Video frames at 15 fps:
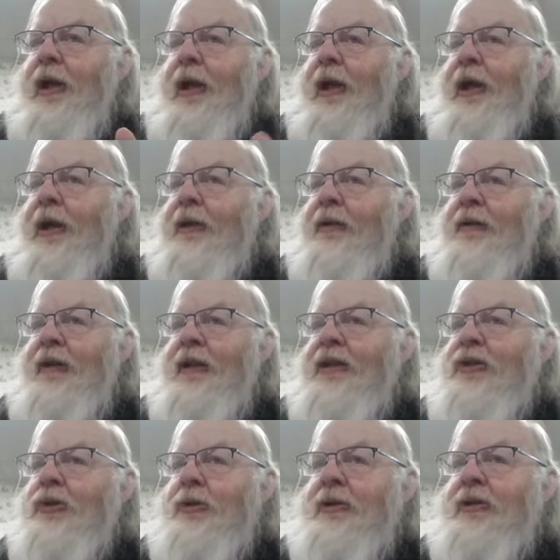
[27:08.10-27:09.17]
and
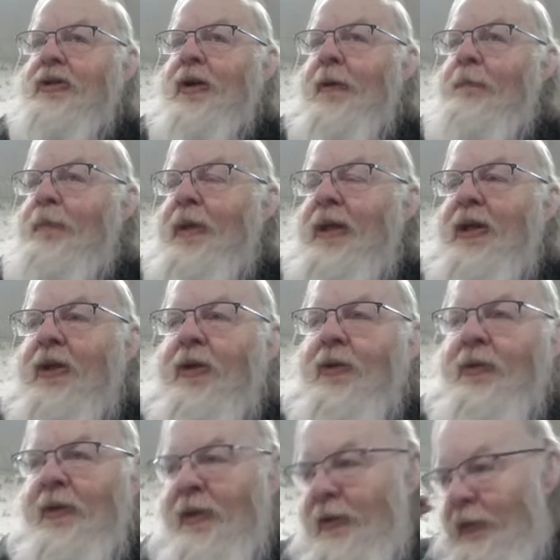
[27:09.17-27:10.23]
then you can start bidding
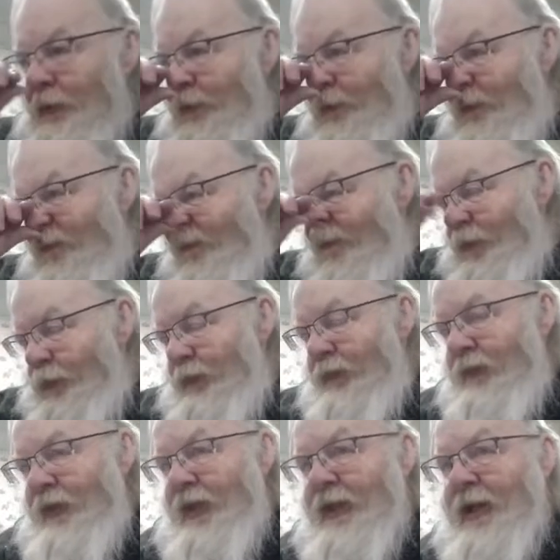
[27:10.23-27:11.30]
on
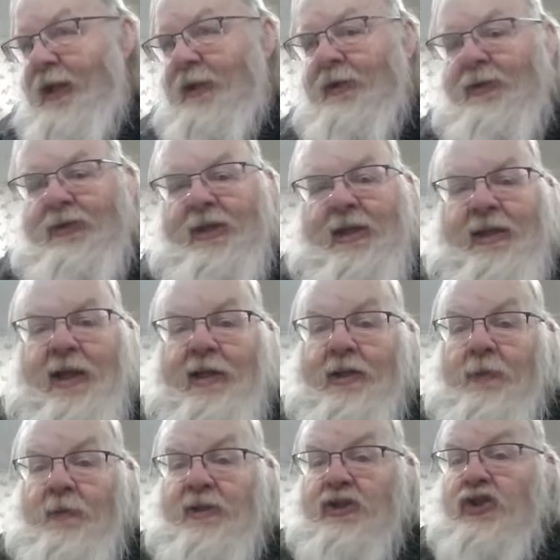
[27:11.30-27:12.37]
the nickels. They tend
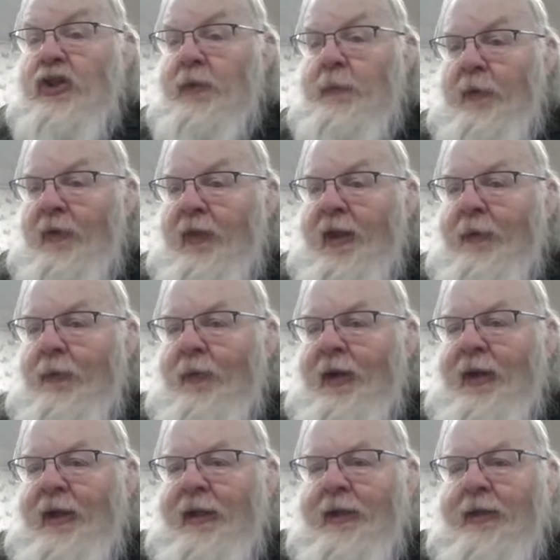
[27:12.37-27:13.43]
to be cheaper that
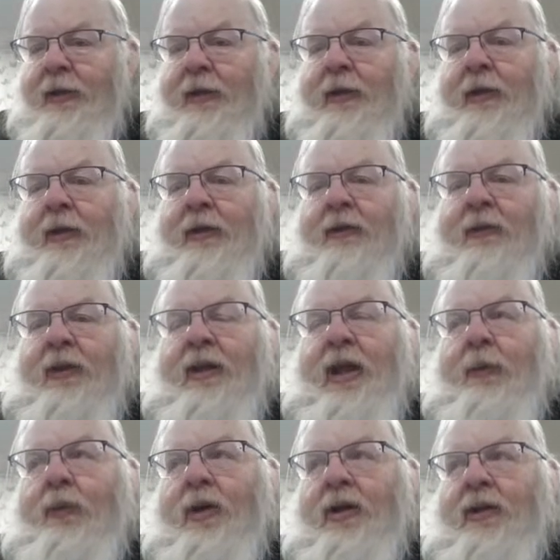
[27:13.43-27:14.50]
way than they
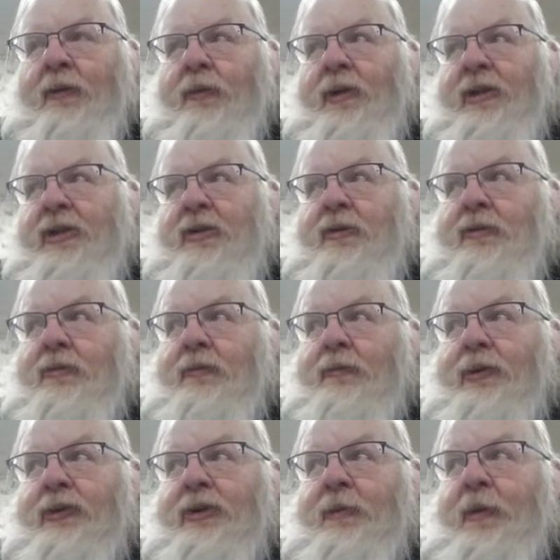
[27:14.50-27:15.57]
will when you
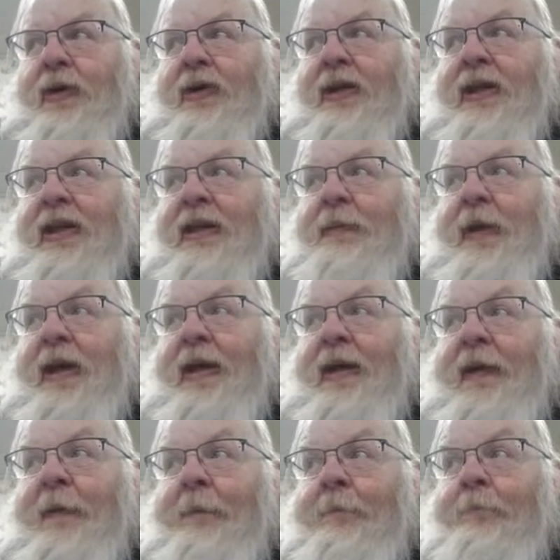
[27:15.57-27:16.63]
put them on
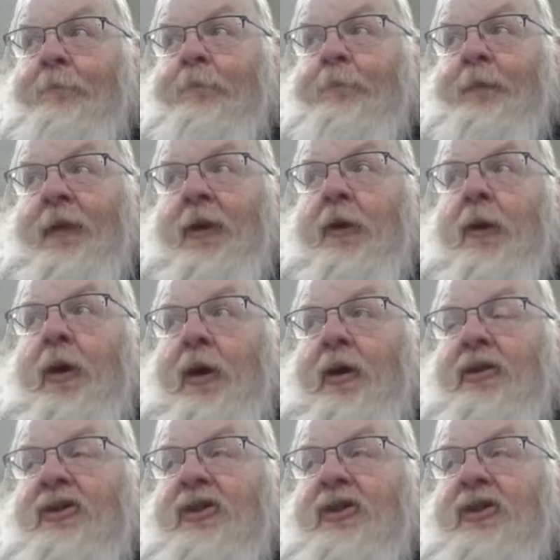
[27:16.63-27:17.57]
eBay. There are